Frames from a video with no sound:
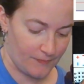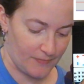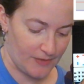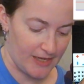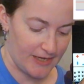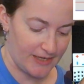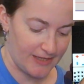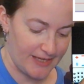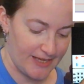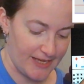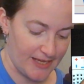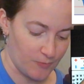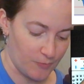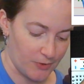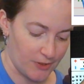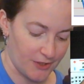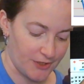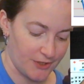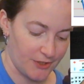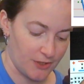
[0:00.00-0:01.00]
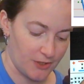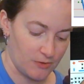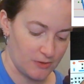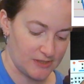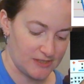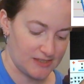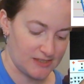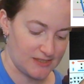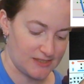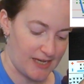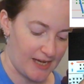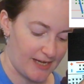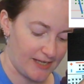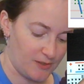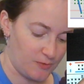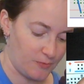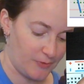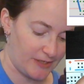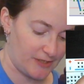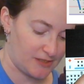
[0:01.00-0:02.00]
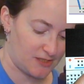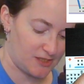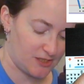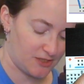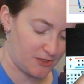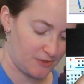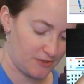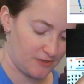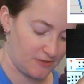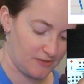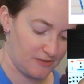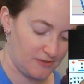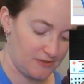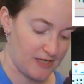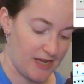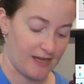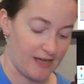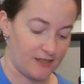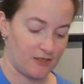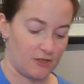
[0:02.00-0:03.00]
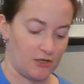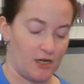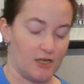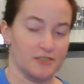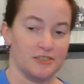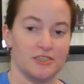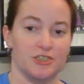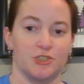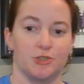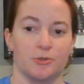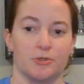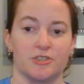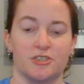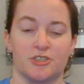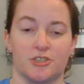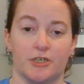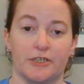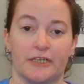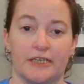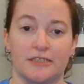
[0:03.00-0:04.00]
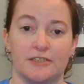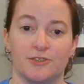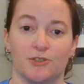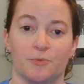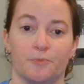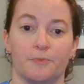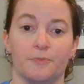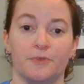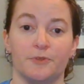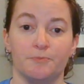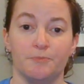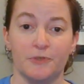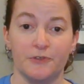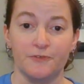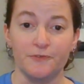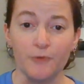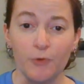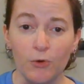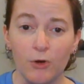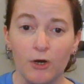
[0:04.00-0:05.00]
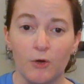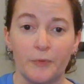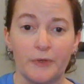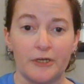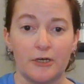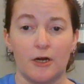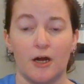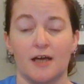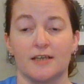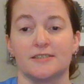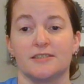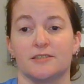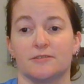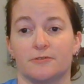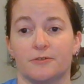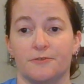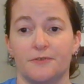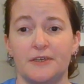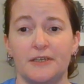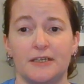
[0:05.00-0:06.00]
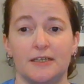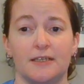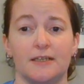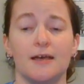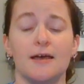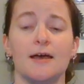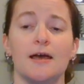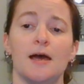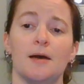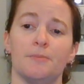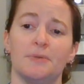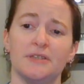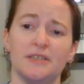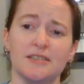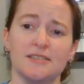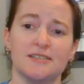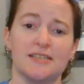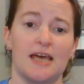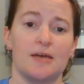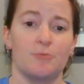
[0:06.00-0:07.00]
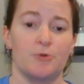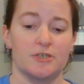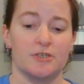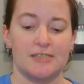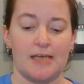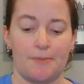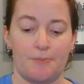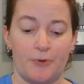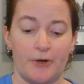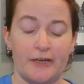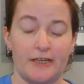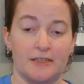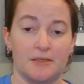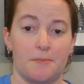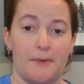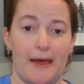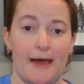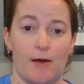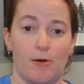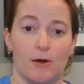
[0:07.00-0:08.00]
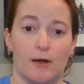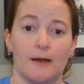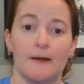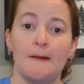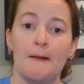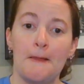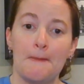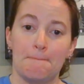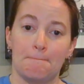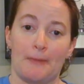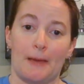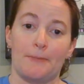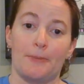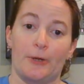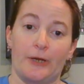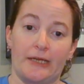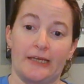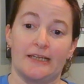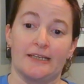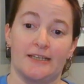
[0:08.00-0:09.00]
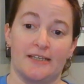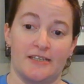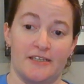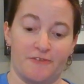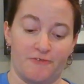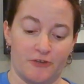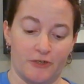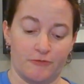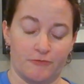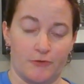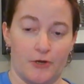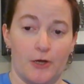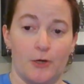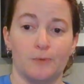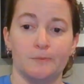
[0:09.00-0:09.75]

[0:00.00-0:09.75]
And again, we're going to go sideways to not cause a short circuit. So before we cross the ravine, but this time we're separating the power by putting it in a different row.